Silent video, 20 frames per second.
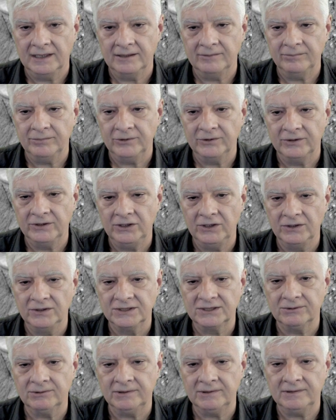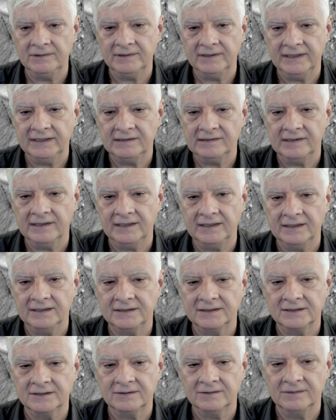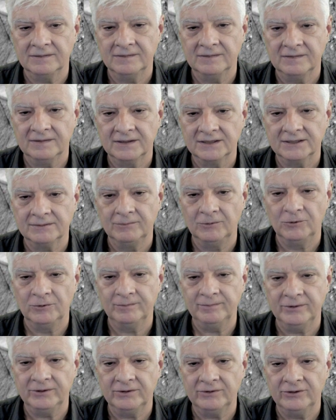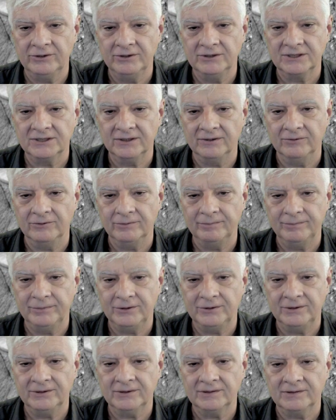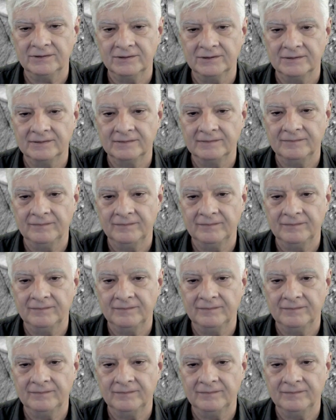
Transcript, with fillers: And per usual, it has a small protrusion or part